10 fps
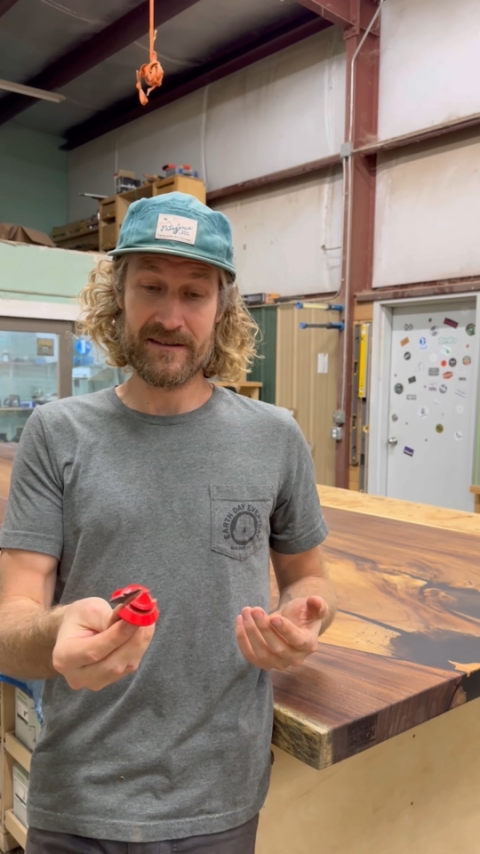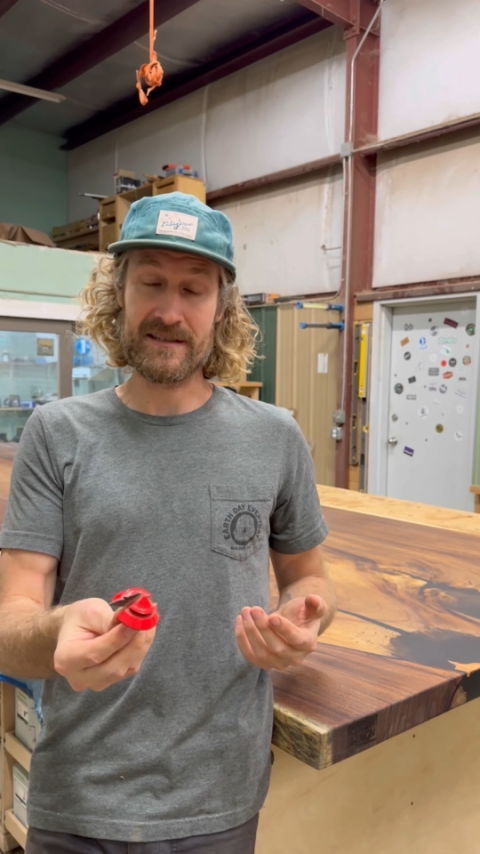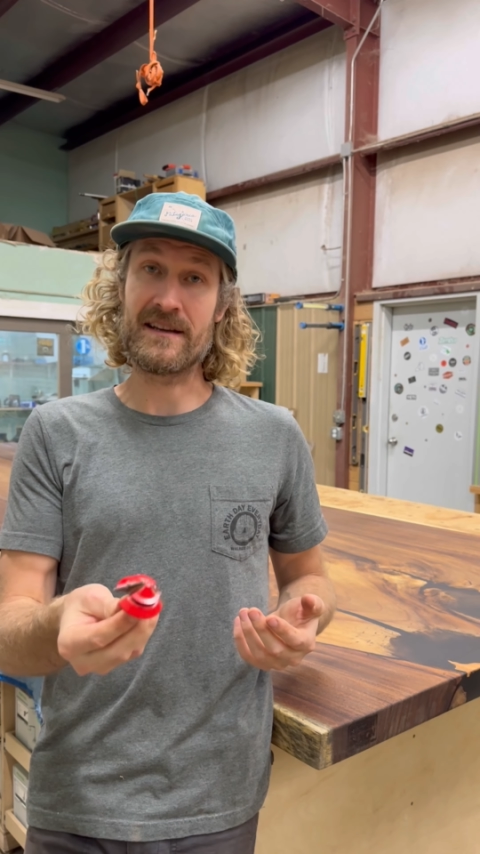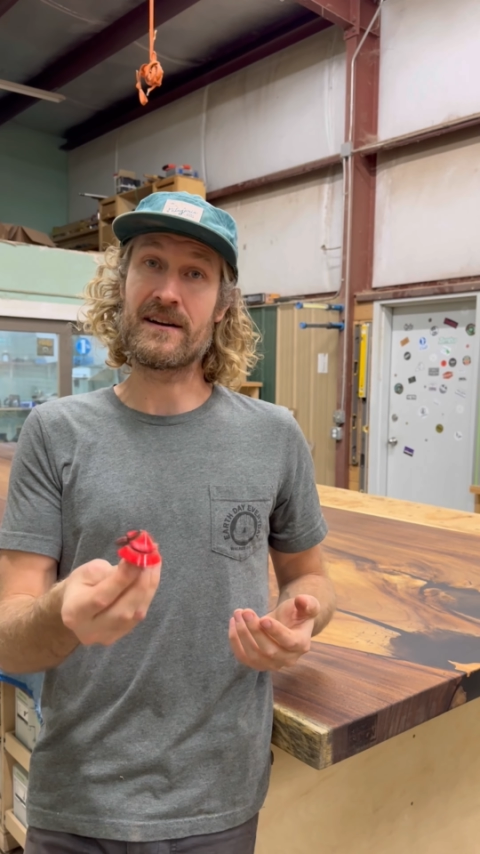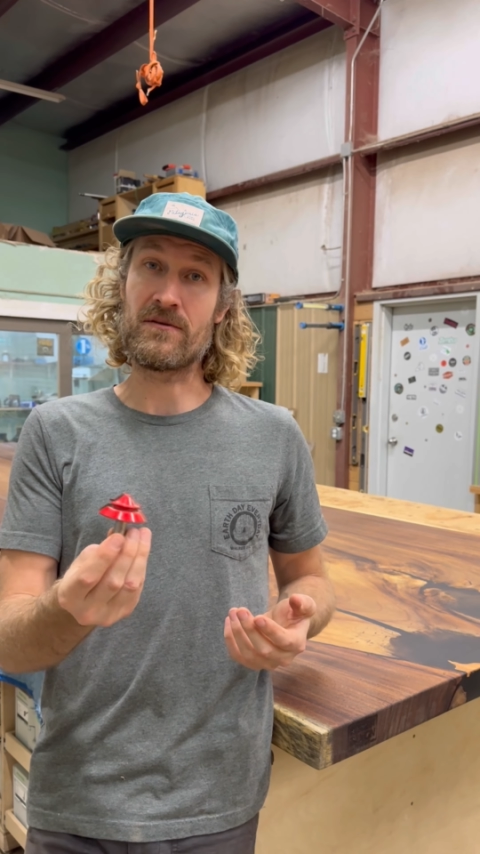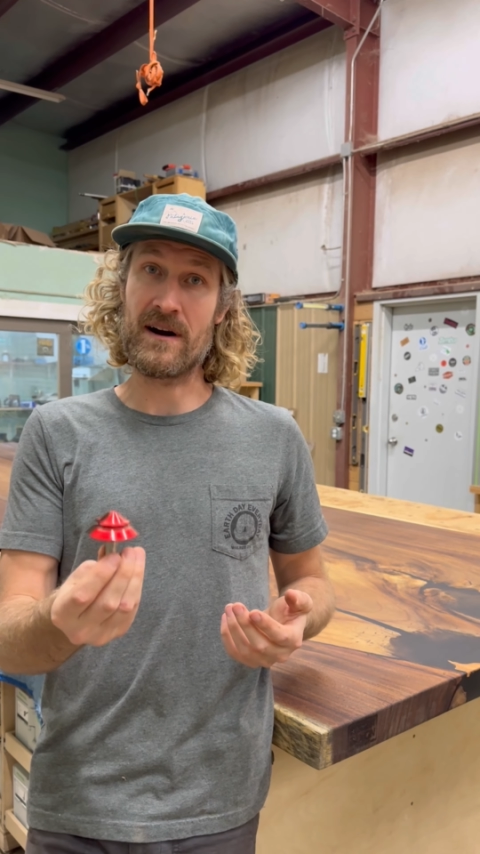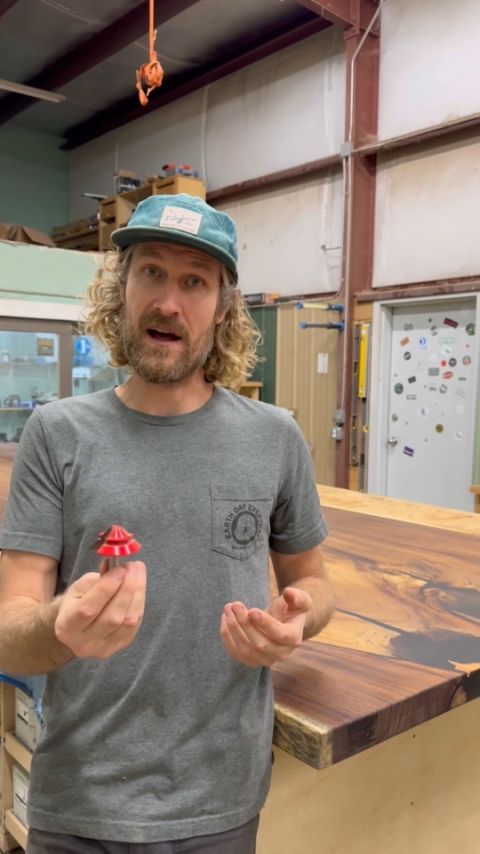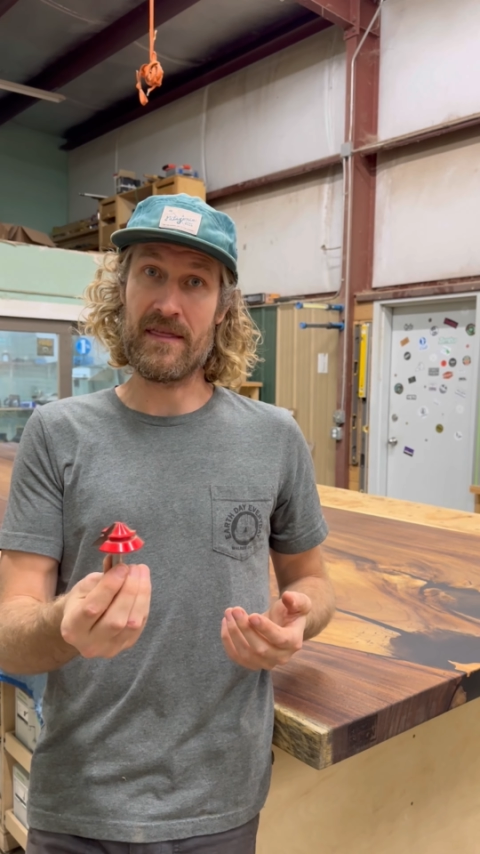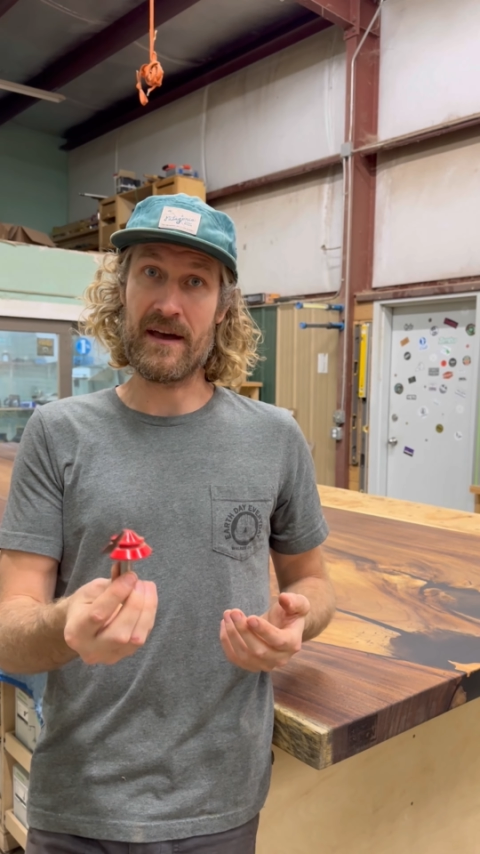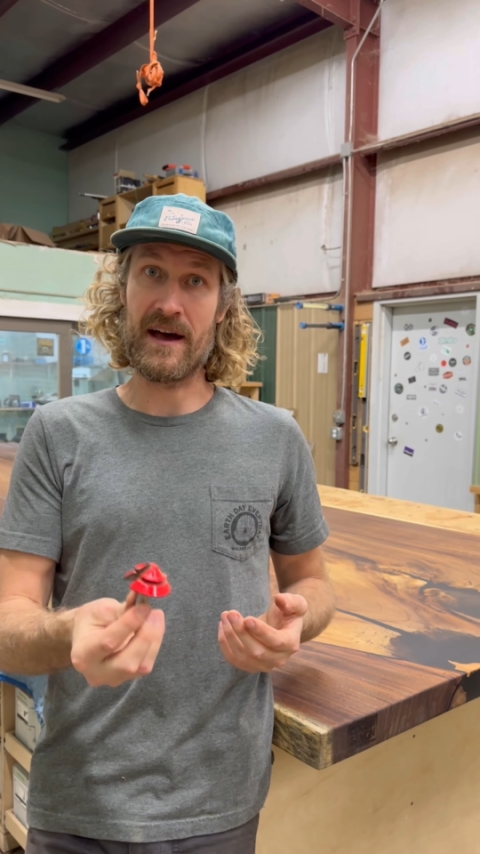to get
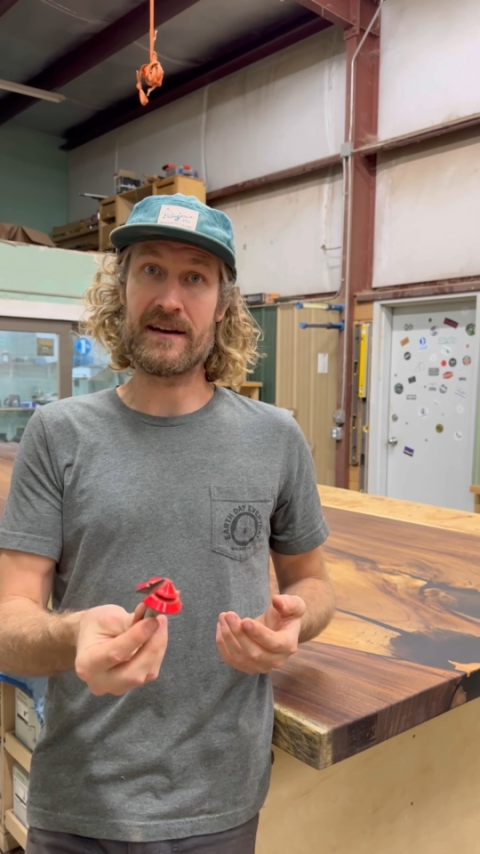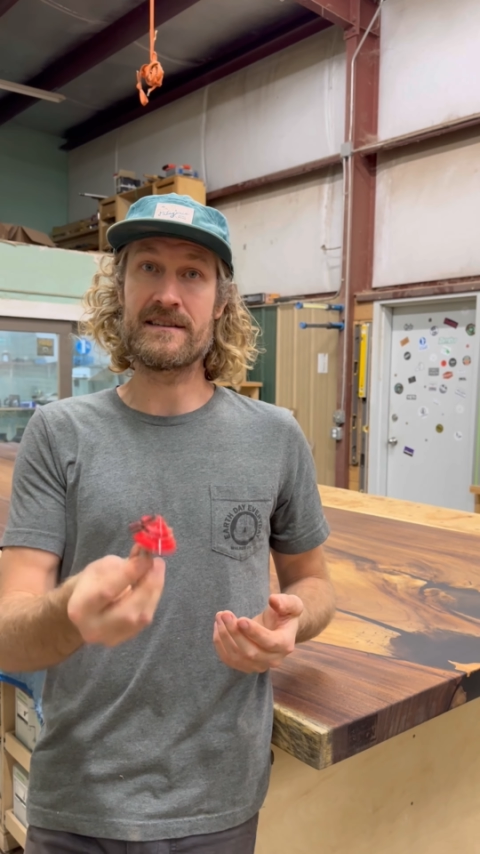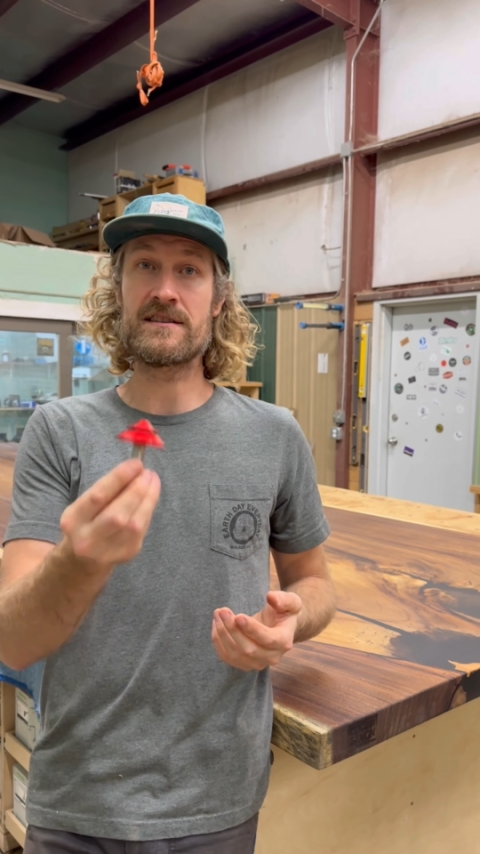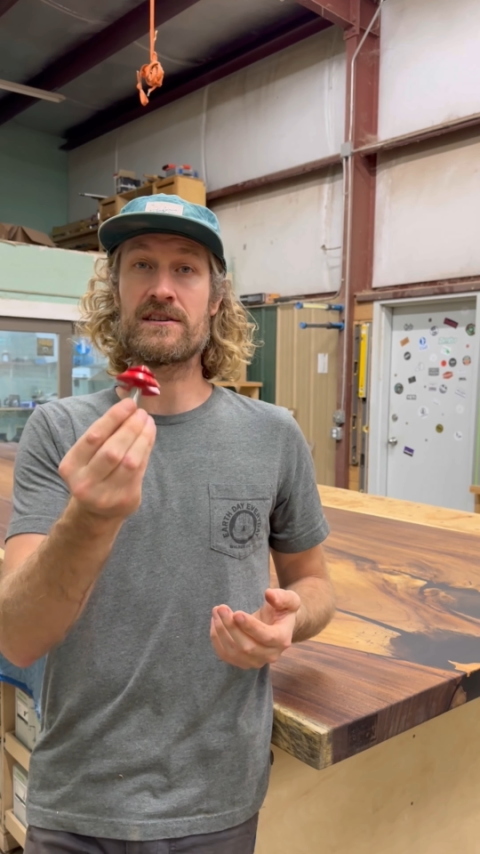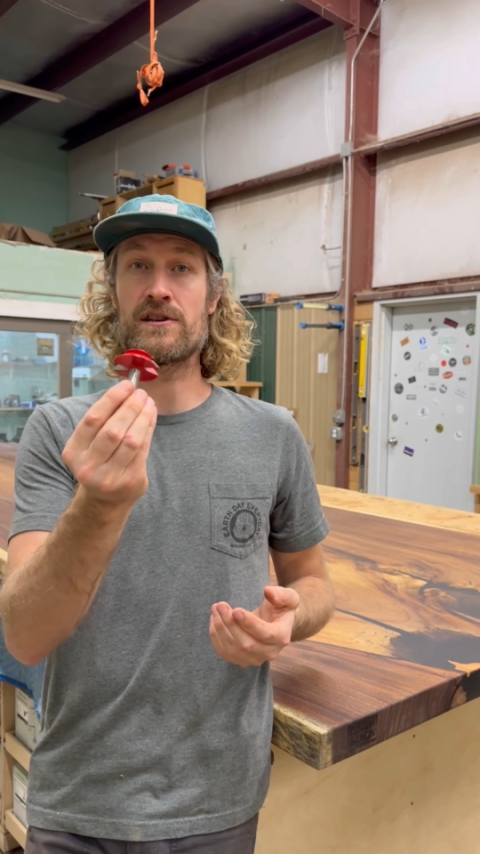around that is to